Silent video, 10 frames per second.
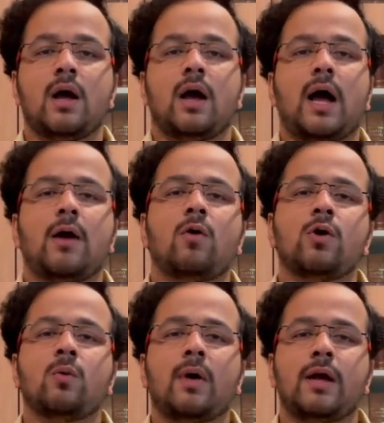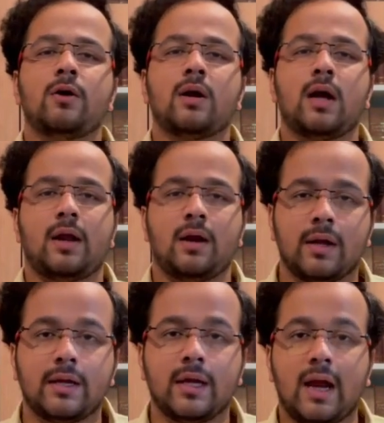I want to buy your car.
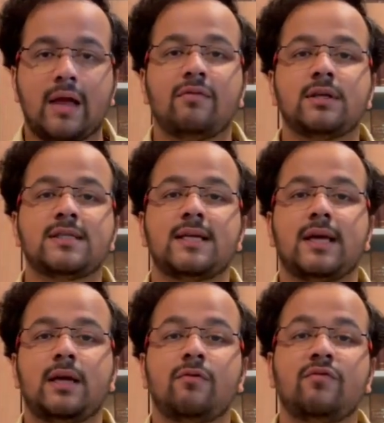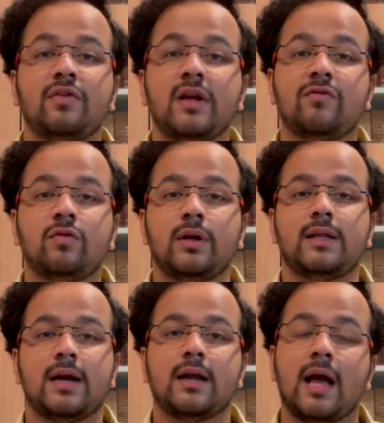Here I will say willfully
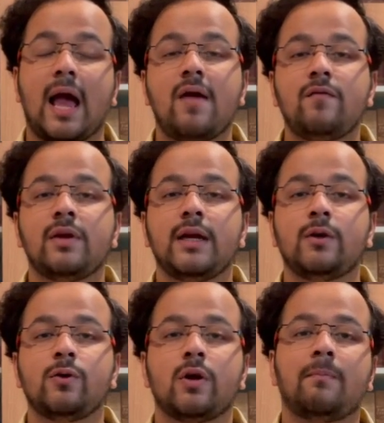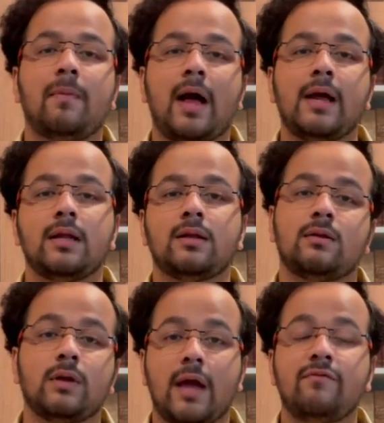that I am willing
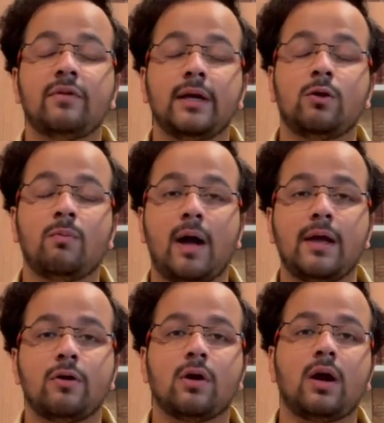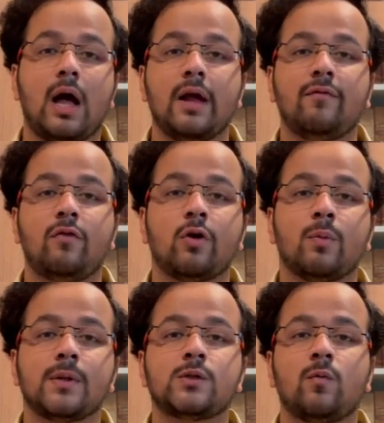to buy your car for
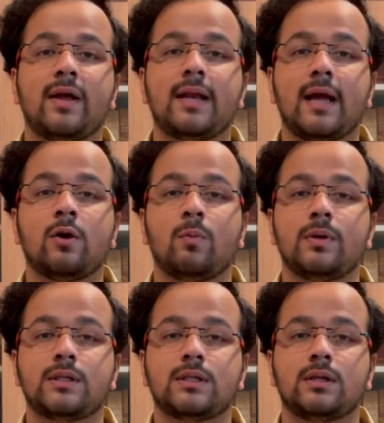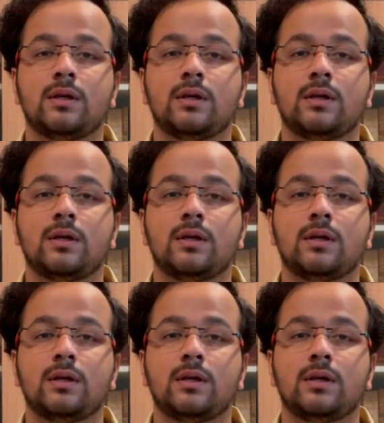rupees 1 lakh rupees.